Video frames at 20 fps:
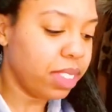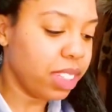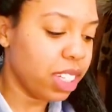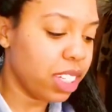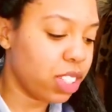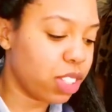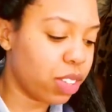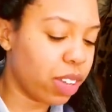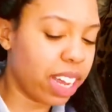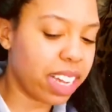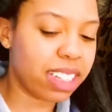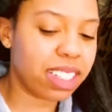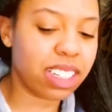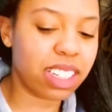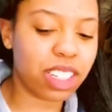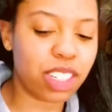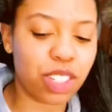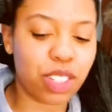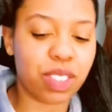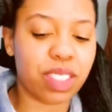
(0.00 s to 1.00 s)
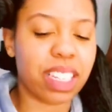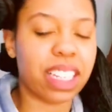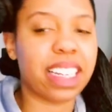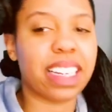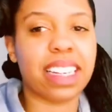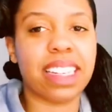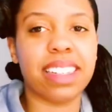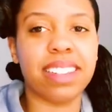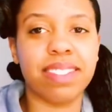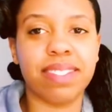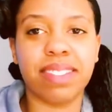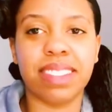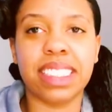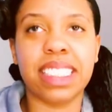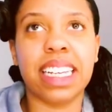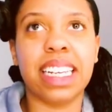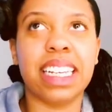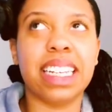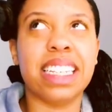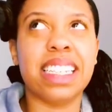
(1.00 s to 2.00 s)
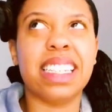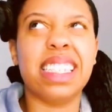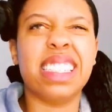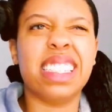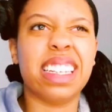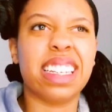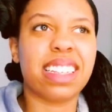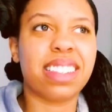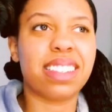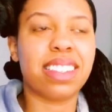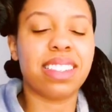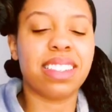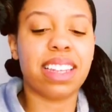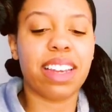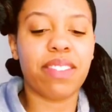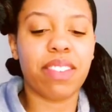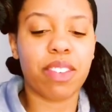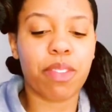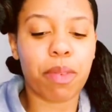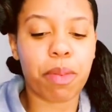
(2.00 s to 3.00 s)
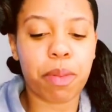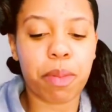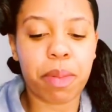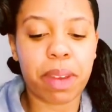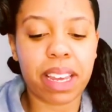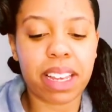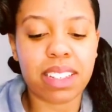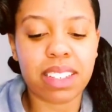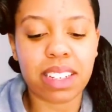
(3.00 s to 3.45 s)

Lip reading: So I tend to use like 6 to 7 rubber bands.